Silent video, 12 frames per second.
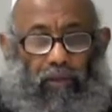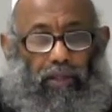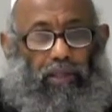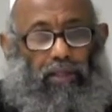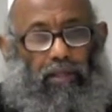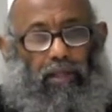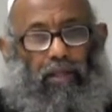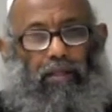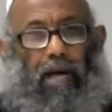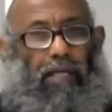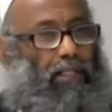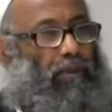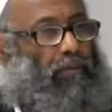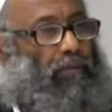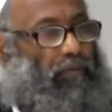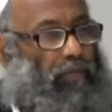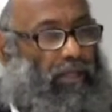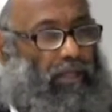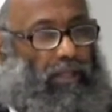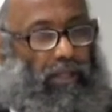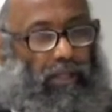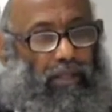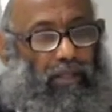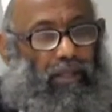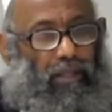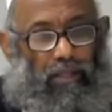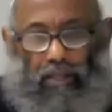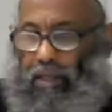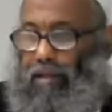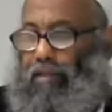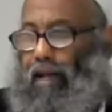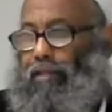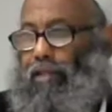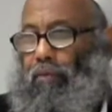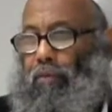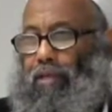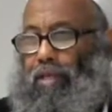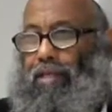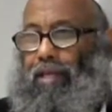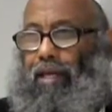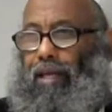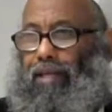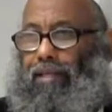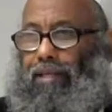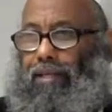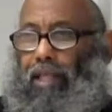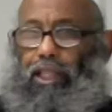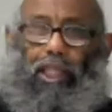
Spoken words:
One is an IT professional and the other one is a